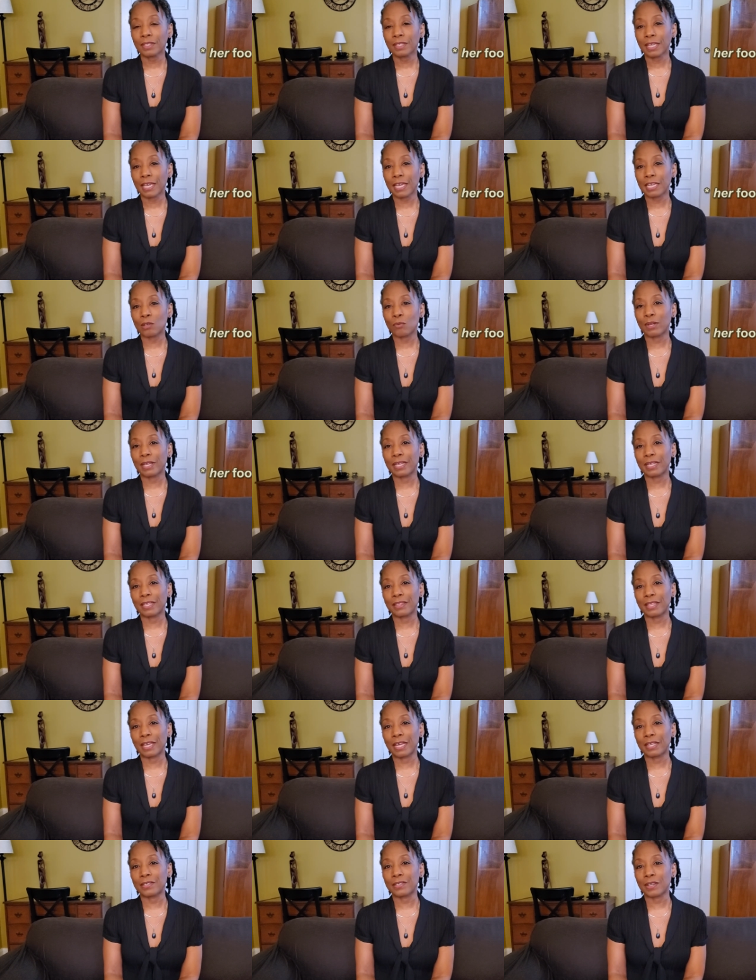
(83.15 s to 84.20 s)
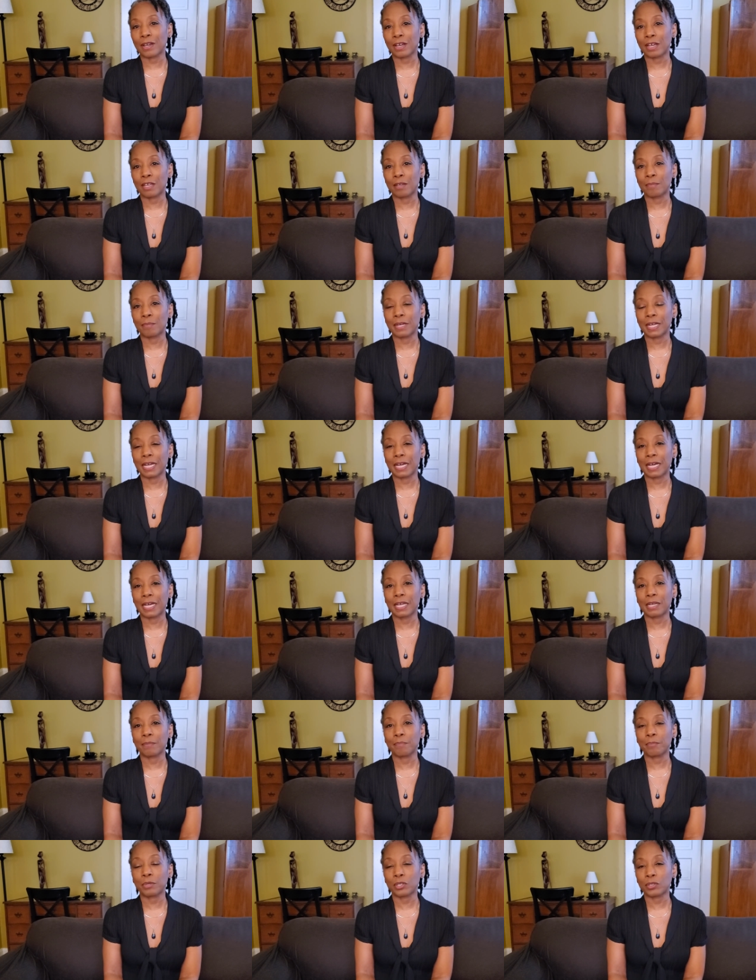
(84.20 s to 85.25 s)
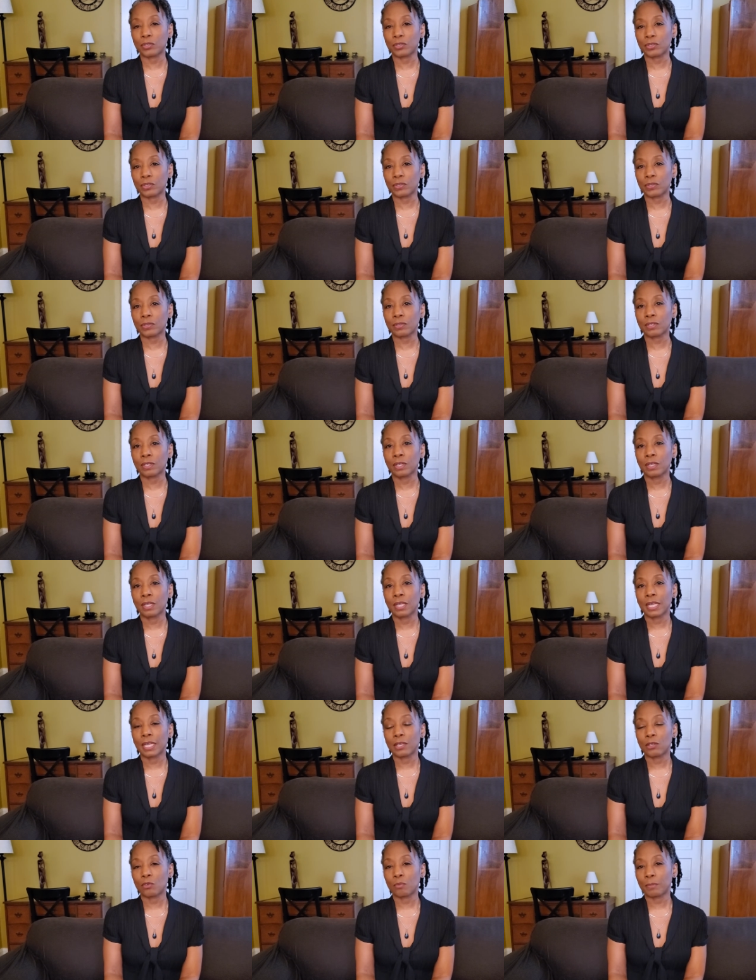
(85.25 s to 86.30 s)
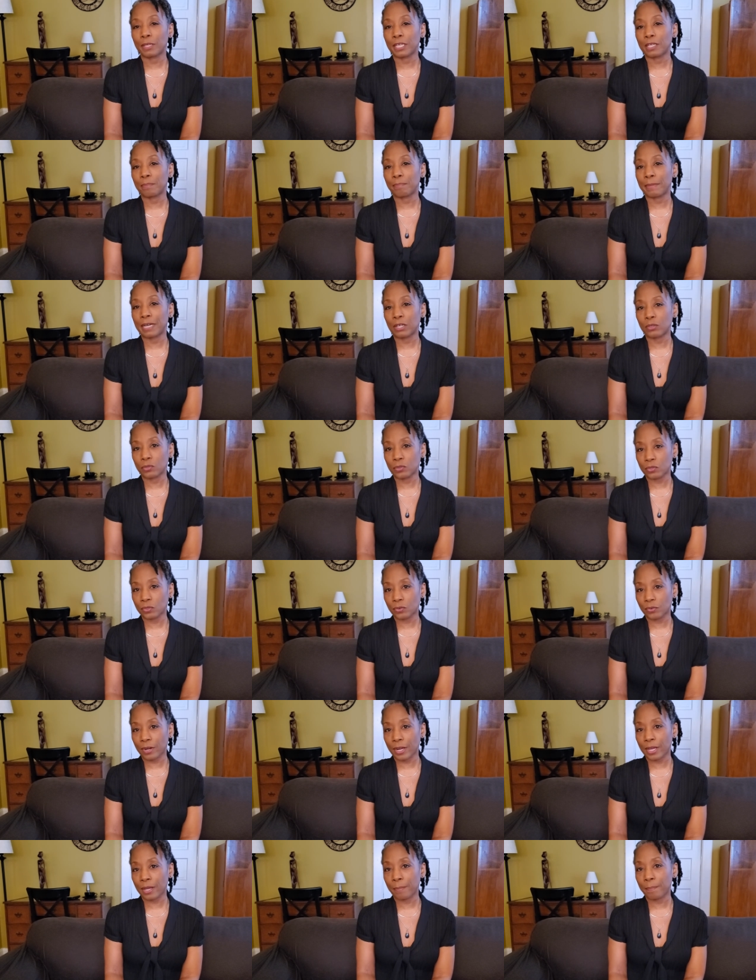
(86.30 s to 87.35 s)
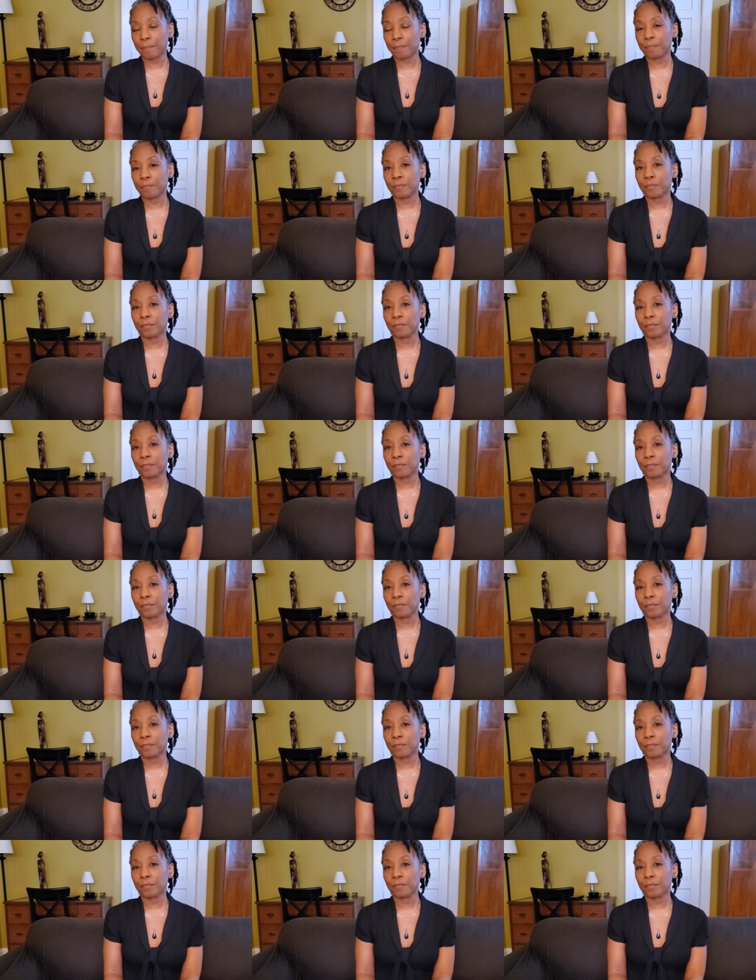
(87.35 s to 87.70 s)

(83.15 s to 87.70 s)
Anyway, at that time, I purchased a humane mouse trap,